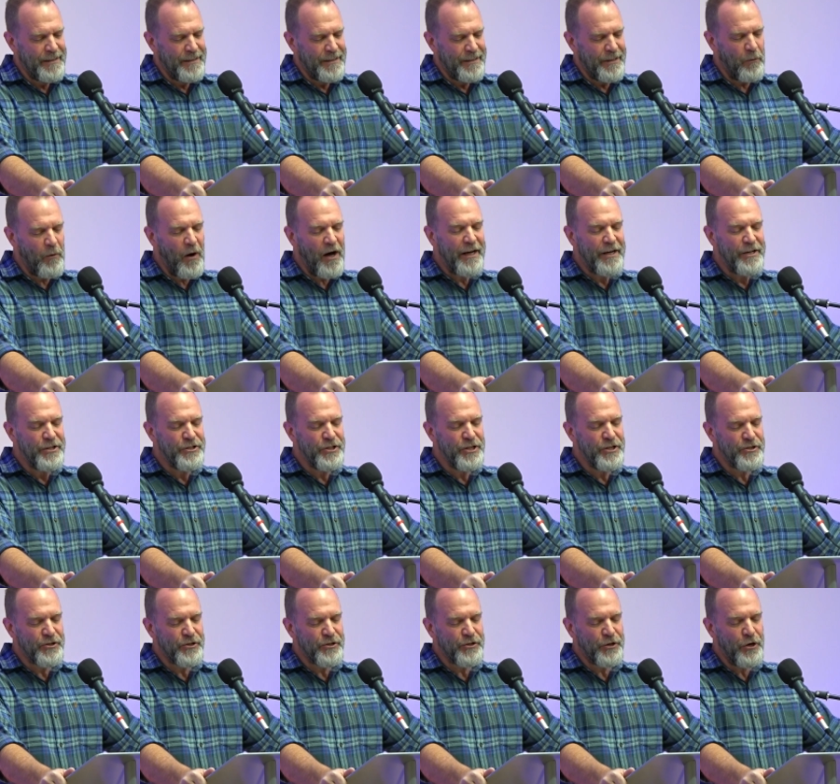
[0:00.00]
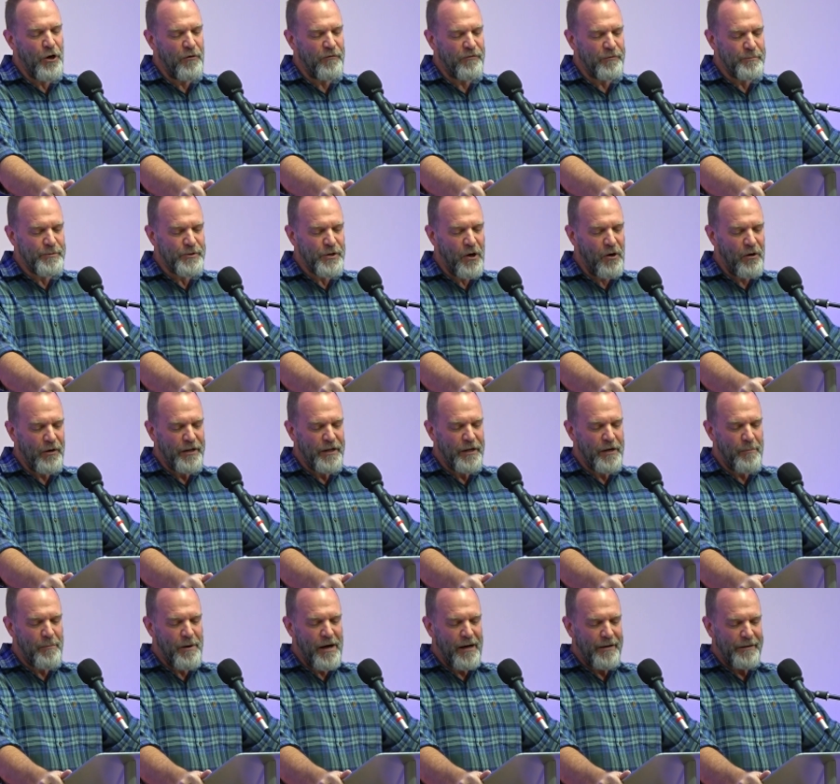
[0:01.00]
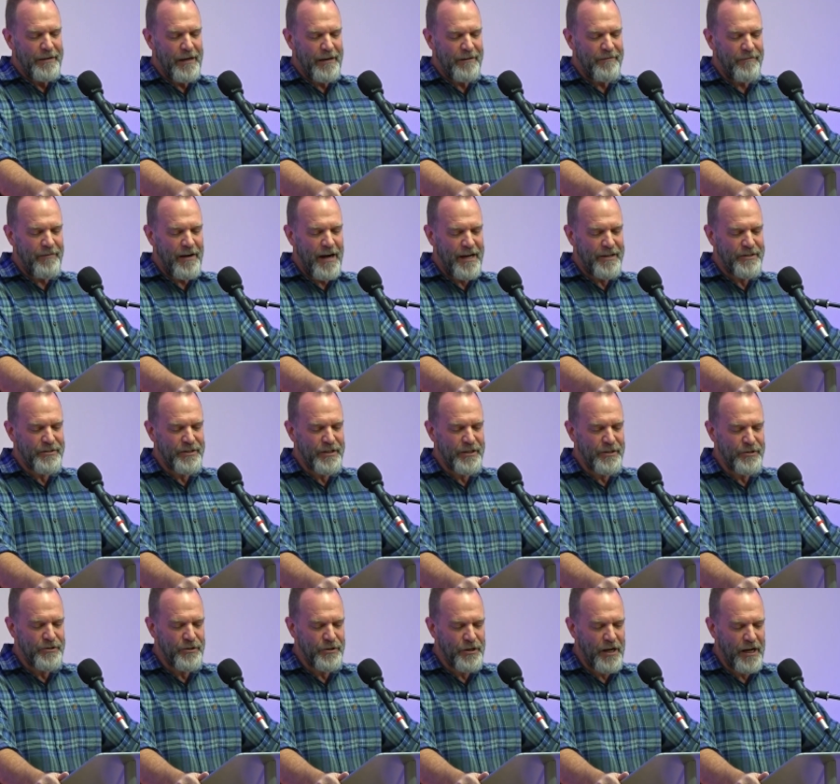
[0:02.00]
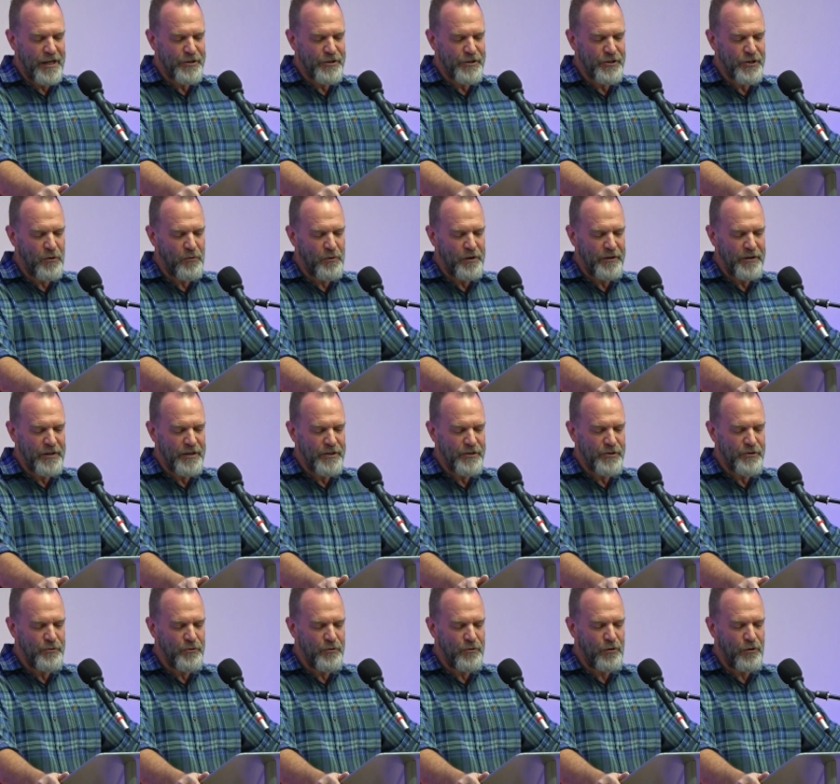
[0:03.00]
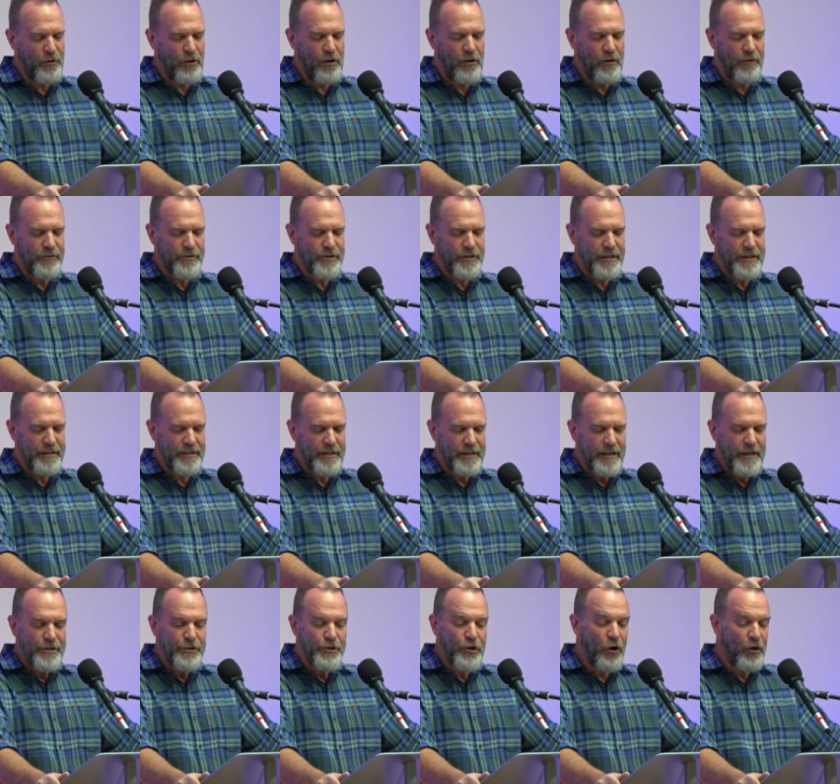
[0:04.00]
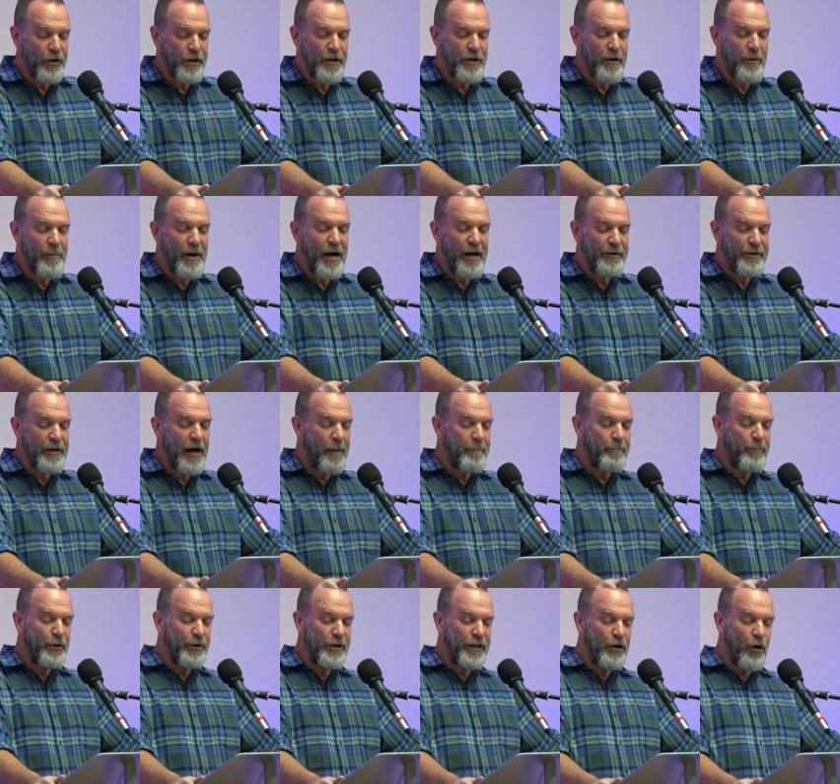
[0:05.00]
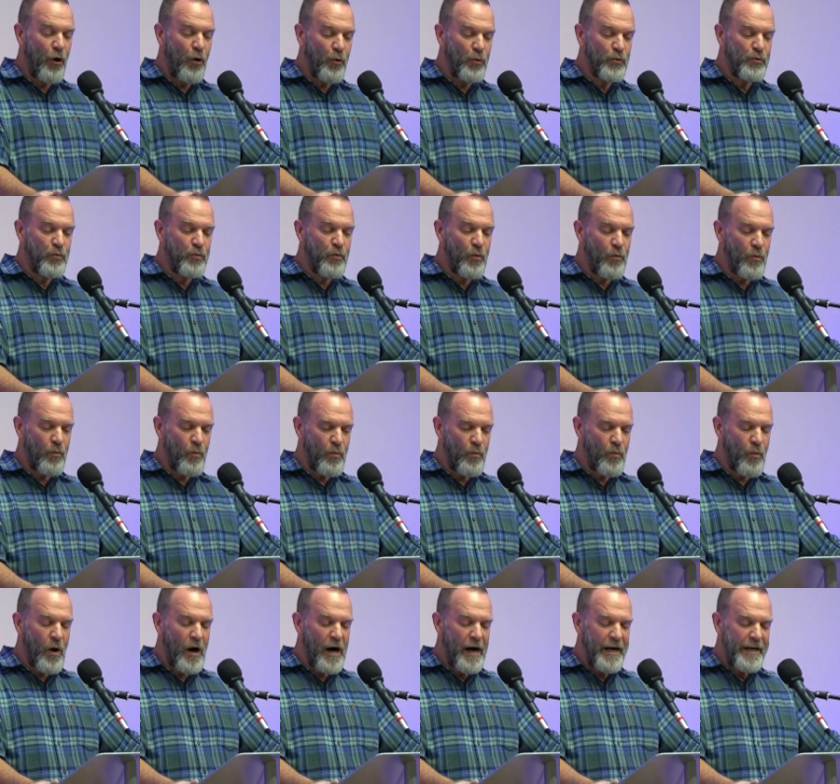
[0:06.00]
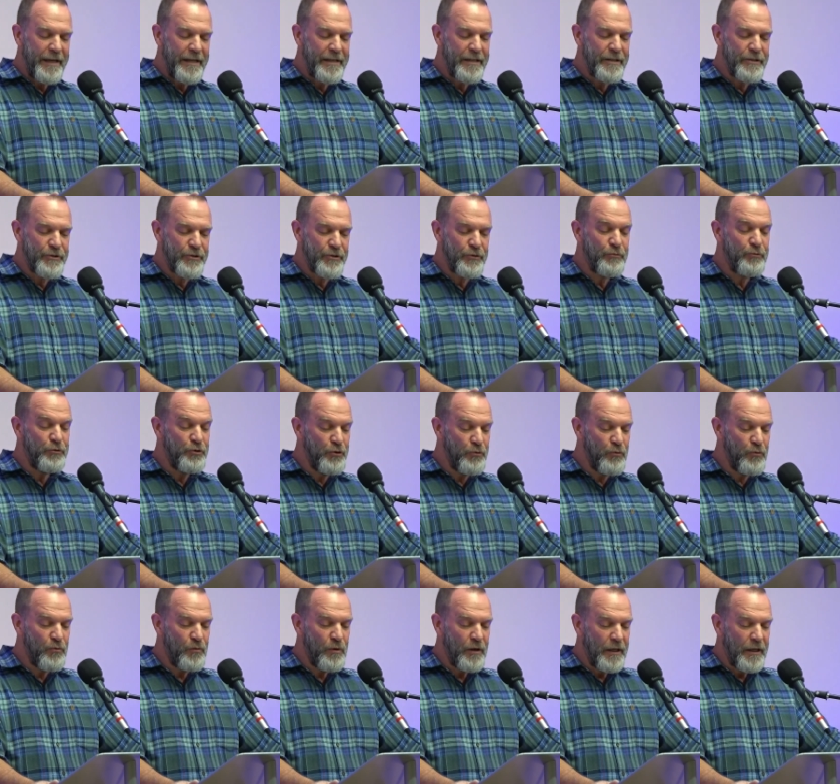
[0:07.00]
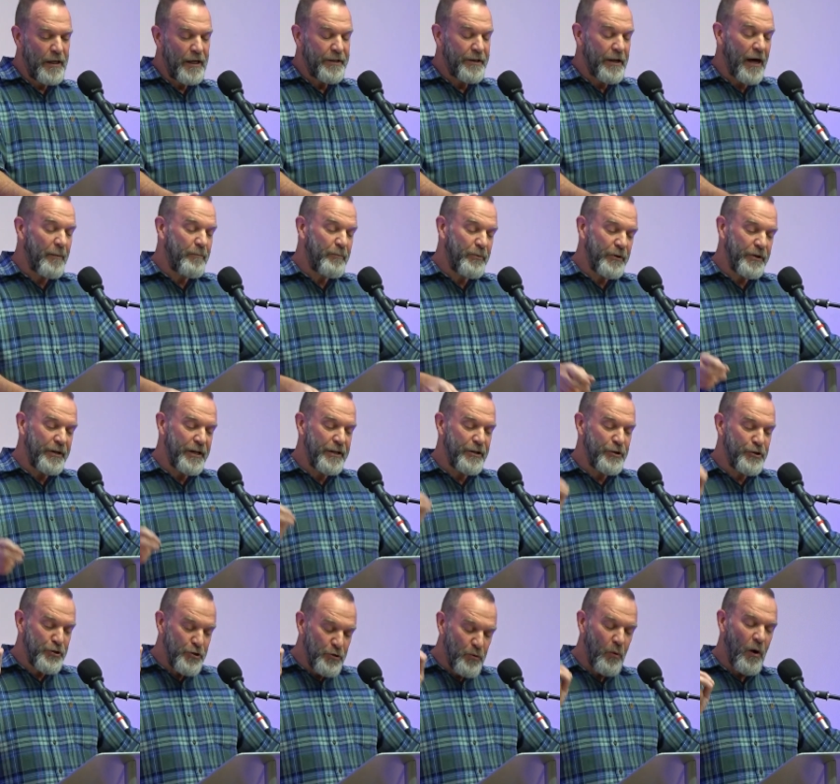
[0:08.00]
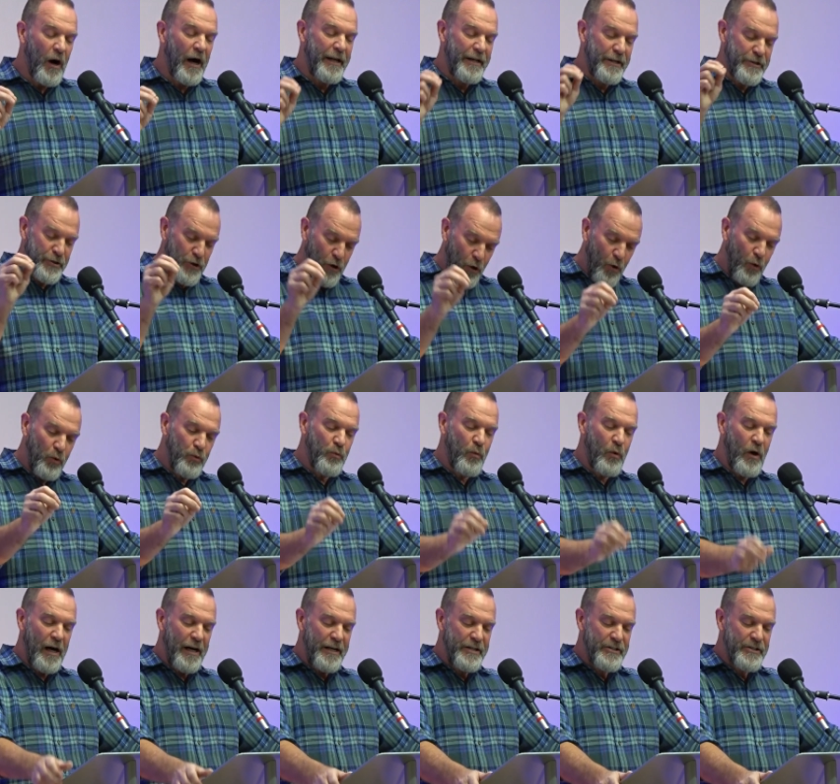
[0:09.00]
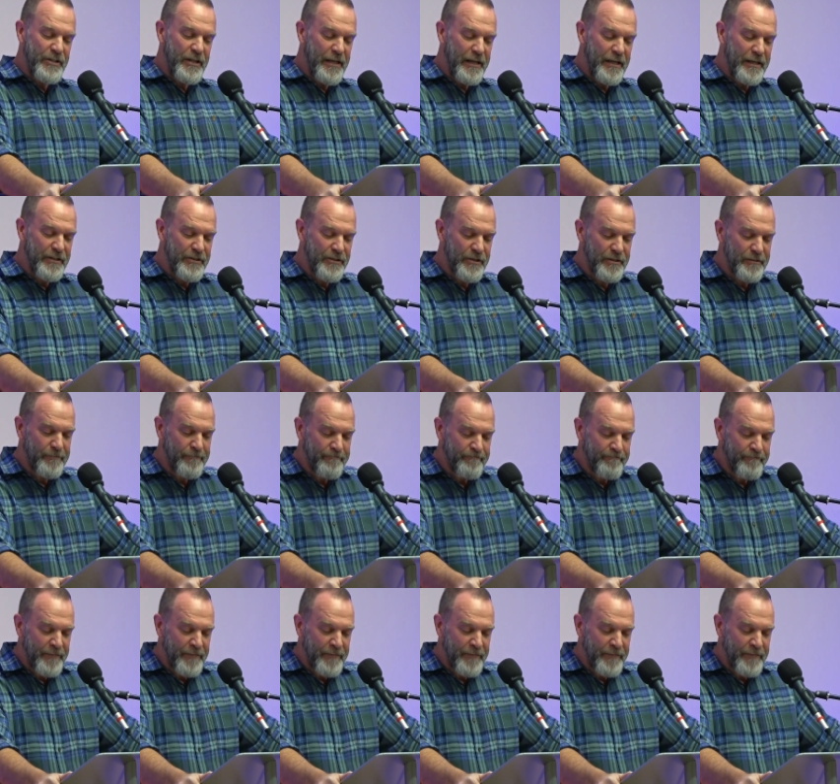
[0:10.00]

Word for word: Now, why did Jesus go from talking about not fasting to not sewing these new cloths and talking about not putting old wine into new, not putting new wine into old wineskins